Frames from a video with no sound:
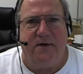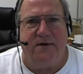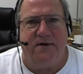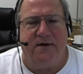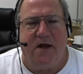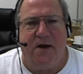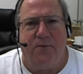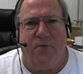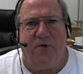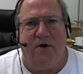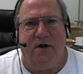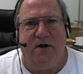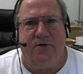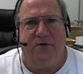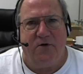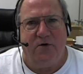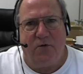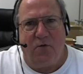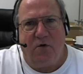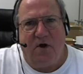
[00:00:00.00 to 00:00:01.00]
one time or
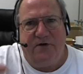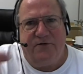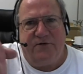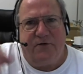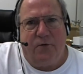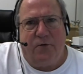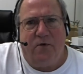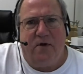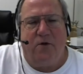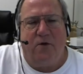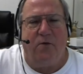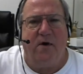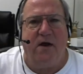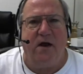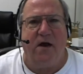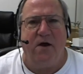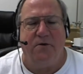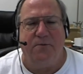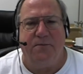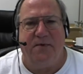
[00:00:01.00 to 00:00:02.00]
another and watched it run
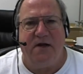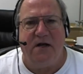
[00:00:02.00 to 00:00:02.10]
around.